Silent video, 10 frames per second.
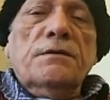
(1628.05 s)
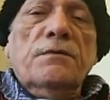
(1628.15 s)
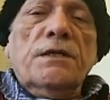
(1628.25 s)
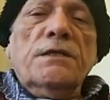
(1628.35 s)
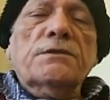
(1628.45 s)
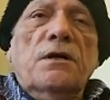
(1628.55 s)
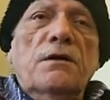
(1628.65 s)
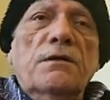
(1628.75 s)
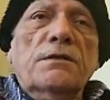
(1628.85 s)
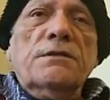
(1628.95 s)
What is
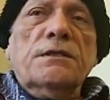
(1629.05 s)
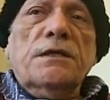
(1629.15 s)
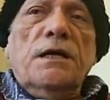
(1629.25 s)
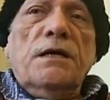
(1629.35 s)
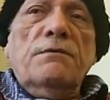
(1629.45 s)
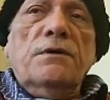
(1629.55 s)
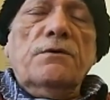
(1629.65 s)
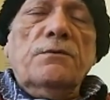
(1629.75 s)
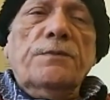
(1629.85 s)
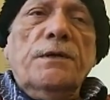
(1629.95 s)
wrong in sitting? I
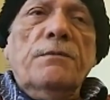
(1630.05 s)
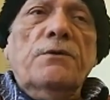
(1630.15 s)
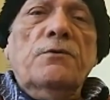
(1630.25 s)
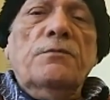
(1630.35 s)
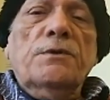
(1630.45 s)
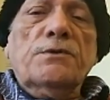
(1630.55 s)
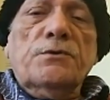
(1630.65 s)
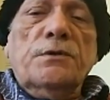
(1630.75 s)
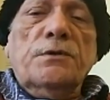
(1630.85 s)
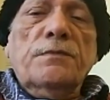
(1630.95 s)
want to pay my homage
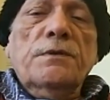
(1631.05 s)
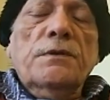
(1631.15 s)
to him.